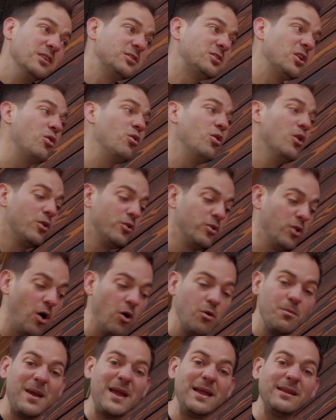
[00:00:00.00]
So
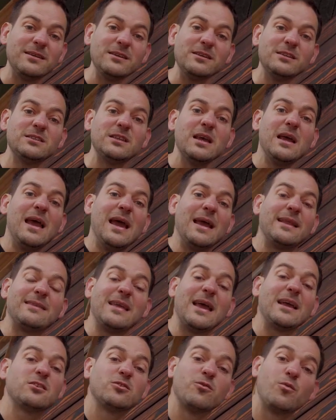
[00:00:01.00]
no maintenance, it
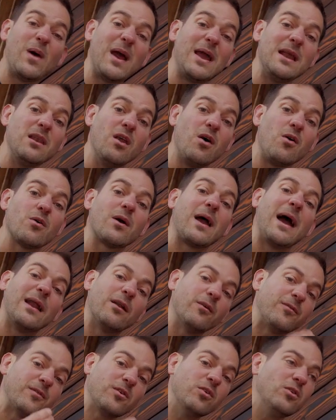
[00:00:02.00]
takes way longer. And
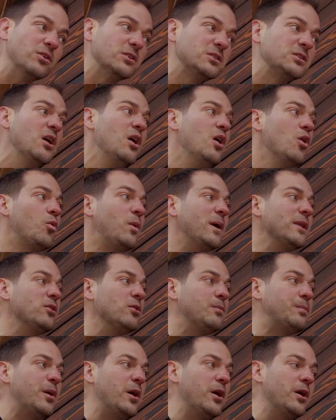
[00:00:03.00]
of course, when
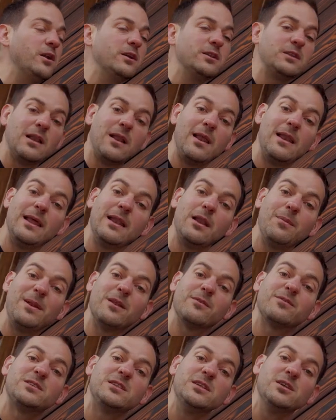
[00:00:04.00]
you burn it, a little bit
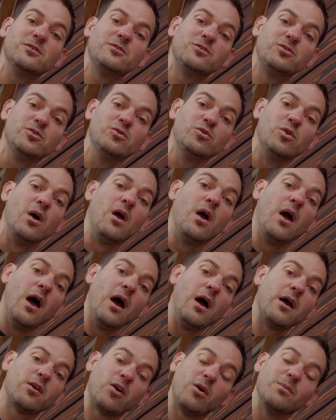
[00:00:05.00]
of
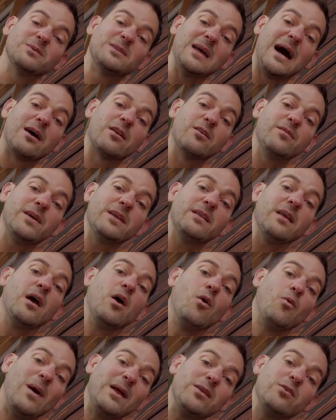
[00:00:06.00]
CO2 comes out of it.
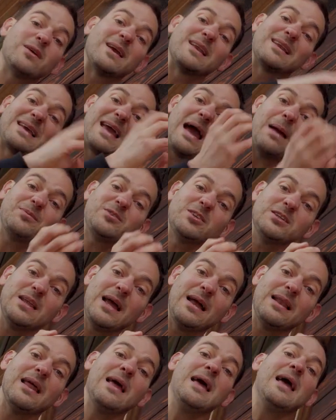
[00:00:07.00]
Well, you can capture that